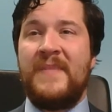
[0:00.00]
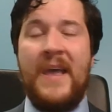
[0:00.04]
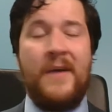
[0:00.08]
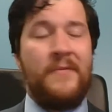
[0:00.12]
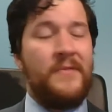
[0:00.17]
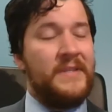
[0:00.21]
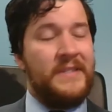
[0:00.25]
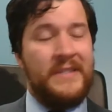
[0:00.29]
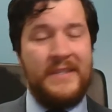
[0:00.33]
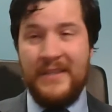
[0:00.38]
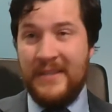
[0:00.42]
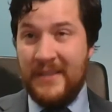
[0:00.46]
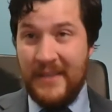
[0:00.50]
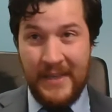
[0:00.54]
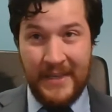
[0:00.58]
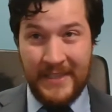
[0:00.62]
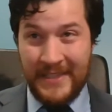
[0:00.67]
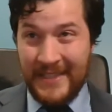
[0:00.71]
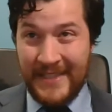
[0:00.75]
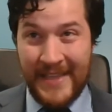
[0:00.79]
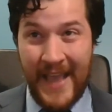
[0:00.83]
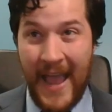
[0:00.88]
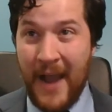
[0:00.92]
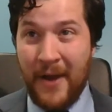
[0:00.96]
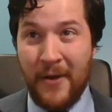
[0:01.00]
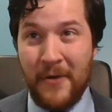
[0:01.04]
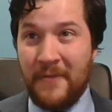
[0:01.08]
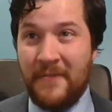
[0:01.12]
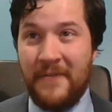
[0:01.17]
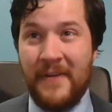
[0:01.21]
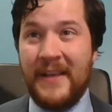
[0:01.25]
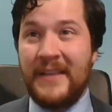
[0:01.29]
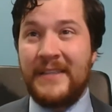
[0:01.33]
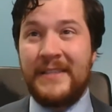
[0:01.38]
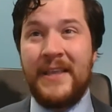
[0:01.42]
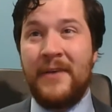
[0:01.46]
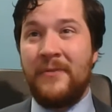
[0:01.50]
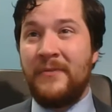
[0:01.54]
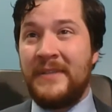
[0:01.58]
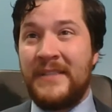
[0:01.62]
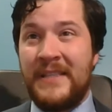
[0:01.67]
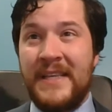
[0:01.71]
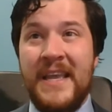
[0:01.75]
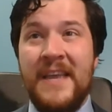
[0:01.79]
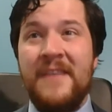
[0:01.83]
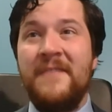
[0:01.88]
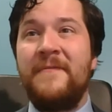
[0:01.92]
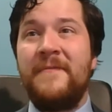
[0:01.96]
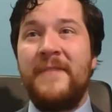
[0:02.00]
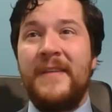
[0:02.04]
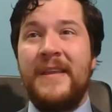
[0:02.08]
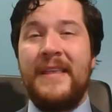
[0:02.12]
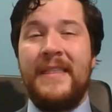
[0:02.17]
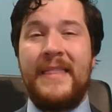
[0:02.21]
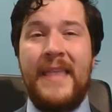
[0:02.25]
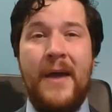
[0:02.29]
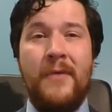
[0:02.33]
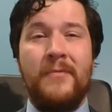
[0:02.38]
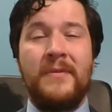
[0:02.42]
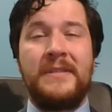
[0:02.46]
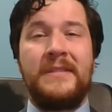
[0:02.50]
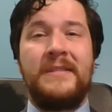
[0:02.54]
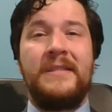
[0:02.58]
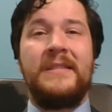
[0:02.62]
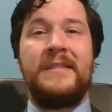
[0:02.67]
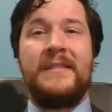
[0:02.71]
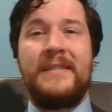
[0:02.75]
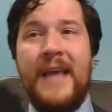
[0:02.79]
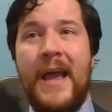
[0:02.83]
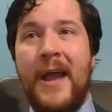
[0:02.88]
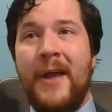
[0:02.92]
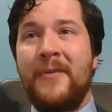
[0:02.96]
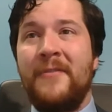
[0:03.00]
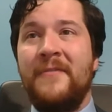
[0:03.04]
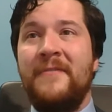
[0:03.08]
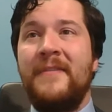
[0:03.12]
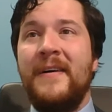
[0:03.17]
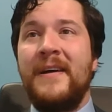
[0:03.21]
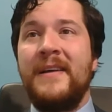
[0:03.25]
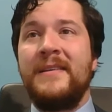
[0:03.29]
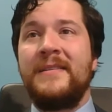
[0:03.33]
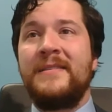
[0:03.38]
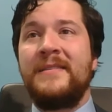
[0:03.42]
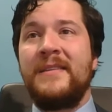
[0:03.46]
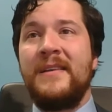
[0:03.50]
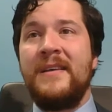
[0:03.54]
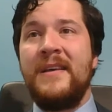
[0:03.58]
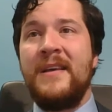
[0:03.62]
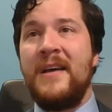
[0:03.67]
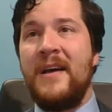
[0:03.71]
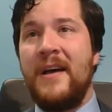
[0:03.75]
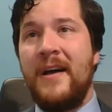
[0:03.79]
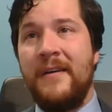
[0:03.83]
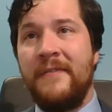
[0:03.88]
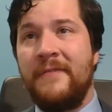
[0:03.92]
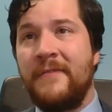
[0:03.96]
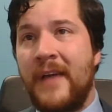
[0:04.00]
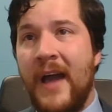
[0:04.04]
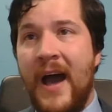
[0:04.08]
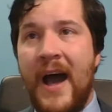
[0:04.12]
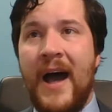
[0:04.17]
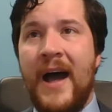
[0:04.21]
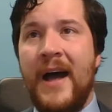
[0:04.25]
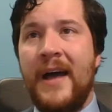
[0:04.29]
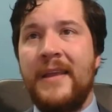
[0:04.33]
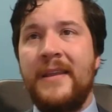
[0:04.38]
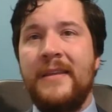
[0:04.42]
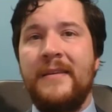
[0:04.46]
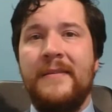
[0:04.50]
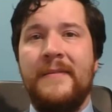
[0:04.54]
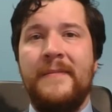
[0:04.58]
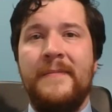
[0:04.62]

That was a, sacrifice that was infinite. That was the sacrifice of God.